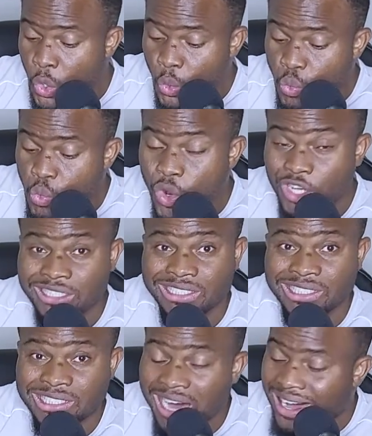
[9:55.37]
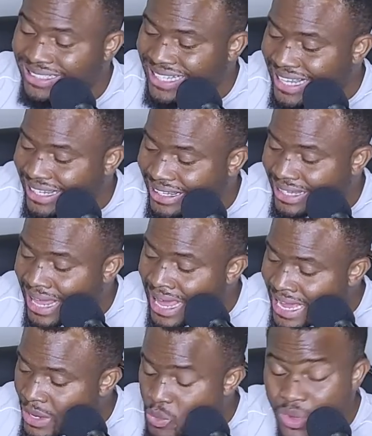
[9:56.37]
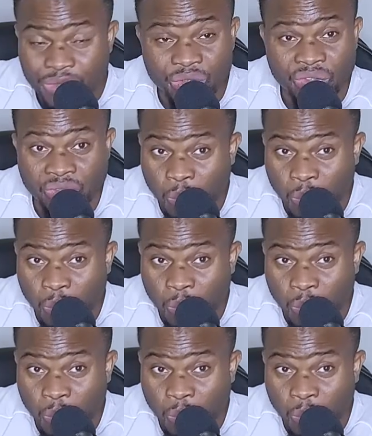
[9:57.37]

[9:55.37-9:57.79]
was not in line with